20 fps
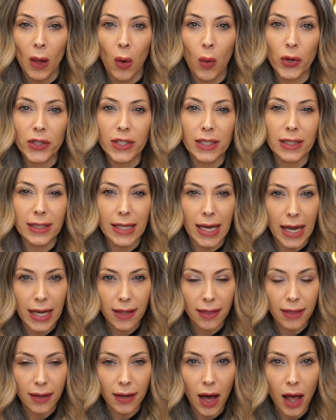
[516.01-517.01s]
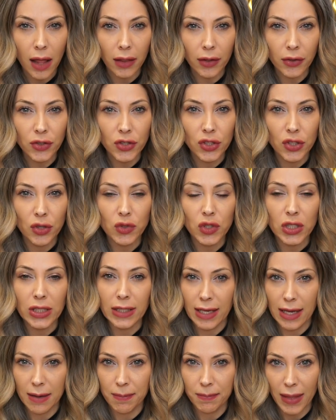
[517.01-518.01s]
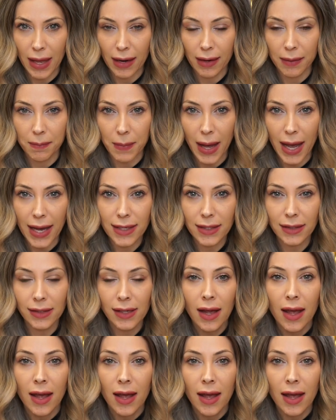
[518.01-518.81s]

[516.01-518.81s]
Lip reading: or to take the color, so just keep that in mind.